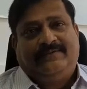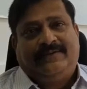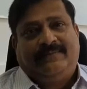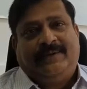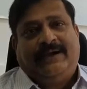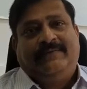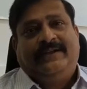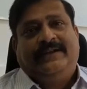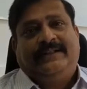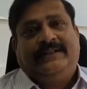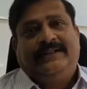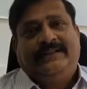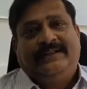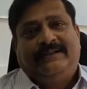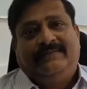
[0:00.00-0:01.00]
From
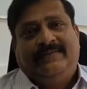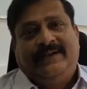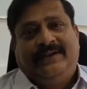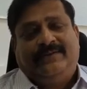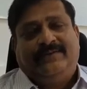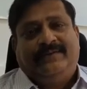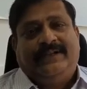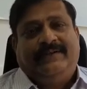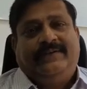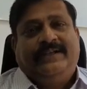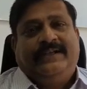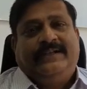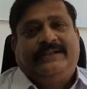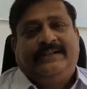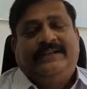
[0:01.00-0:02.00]
navigatit, it went to
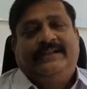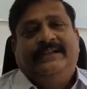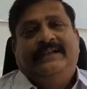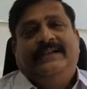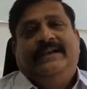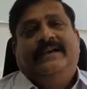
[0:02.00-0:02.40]
navigation.